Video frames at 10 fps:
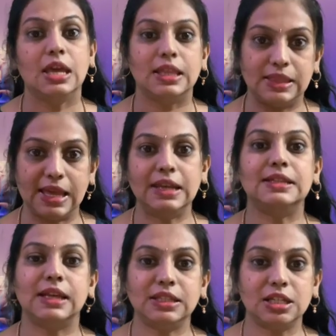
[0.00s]
Then
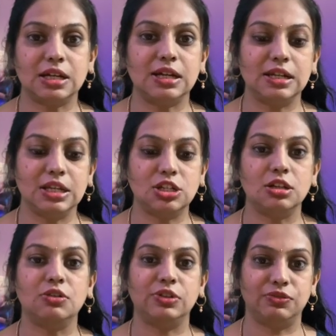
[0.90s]
such a condition
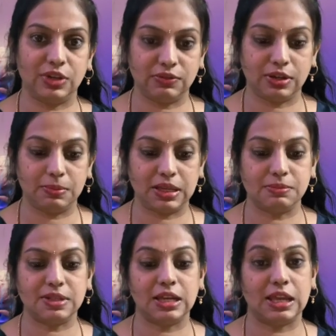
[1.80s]
of the fever
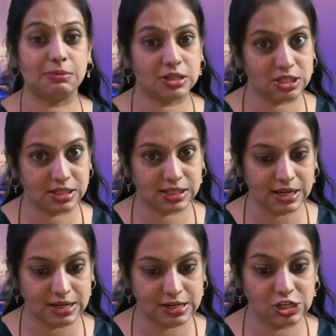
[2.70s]
becomes an emergency
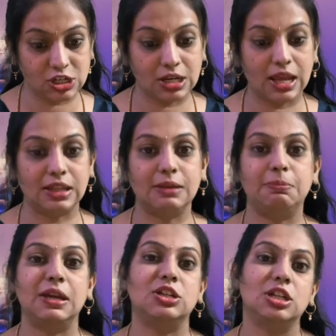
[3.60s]
condition and the
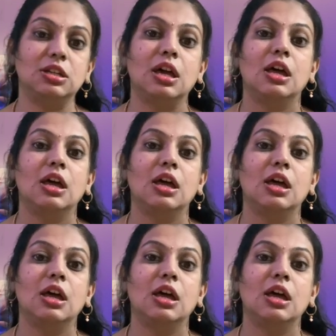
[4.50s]
patient